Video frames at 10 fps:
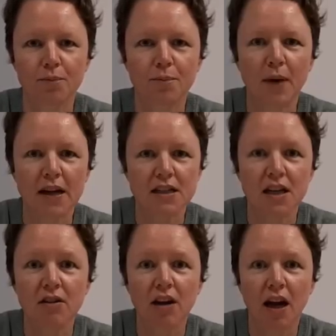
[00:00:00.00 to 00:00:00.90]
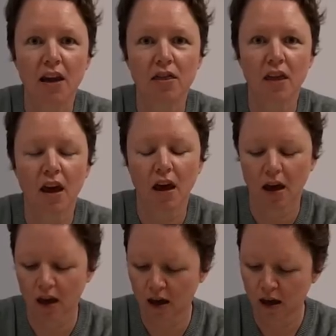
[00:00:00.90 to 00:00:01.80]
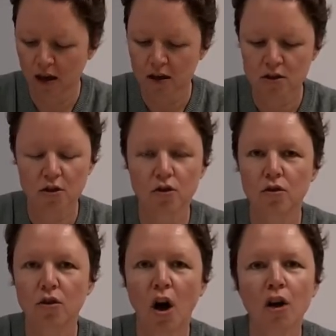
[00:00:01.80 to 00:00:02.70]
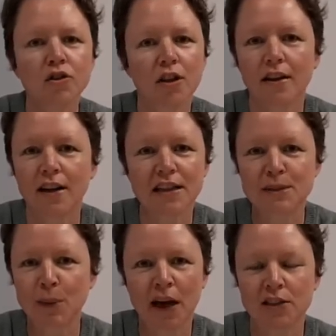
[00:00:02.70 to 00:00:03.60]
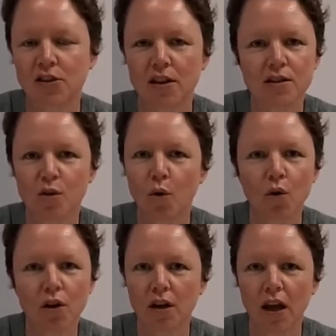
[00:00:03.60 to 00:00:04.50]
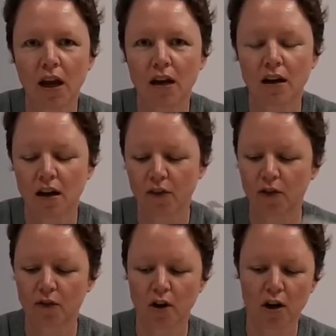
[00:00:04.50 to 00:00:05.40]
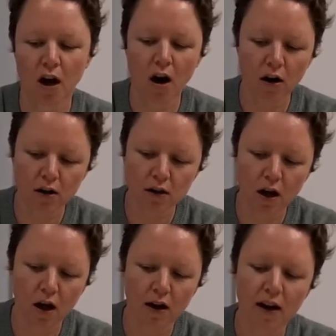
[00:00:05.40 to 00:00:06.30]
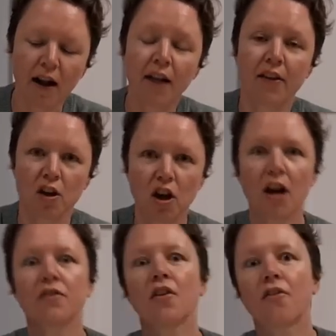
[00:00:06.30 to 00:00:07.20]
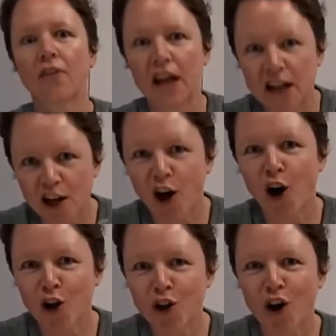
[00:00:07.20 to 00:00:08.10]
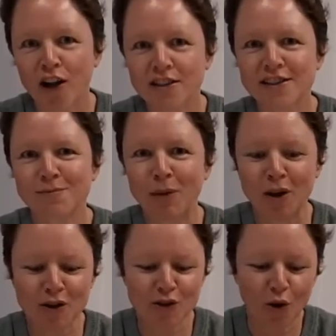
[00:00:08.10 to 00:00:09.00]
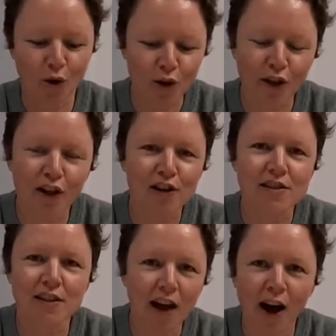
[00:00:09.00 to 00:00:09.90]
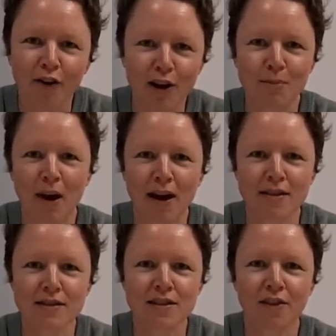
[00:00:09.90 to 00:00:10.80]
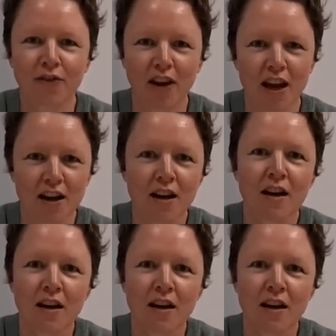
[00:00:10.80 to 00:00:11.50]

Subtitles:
bacteria in there to culture the next batch. That's all you need. If you've got a whole lot, then you're gonna have to feed it a whole lot, because all of those little hungry mouths to feed